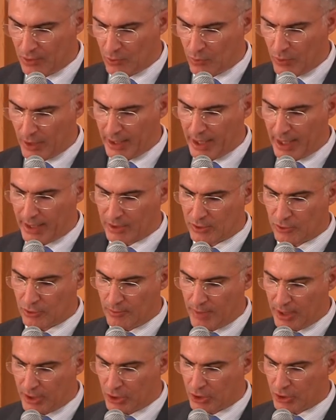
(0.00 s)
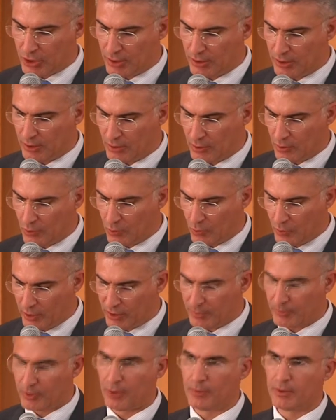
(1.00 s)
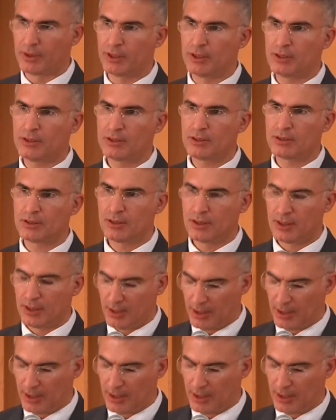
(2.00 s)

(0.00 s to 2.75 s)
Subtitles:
one has to mention with prominence